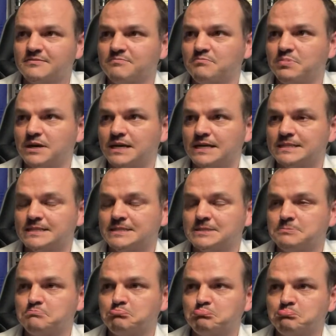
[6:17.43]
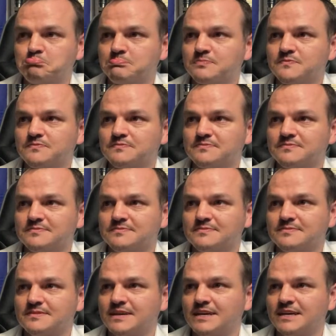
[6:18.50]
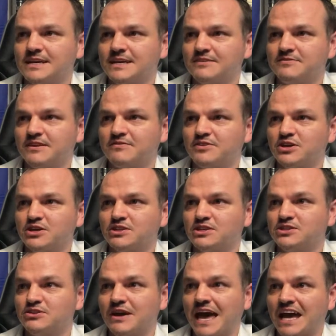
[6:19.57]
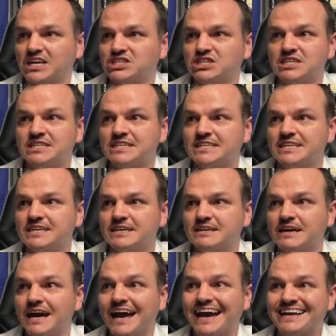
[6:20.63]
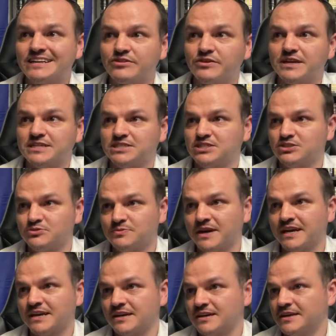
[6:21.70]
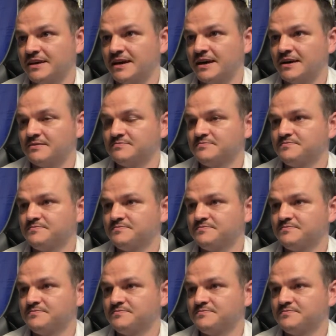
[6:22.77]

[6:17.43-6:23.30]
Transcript: But I've never heard that you actually need an address to make Aliyah.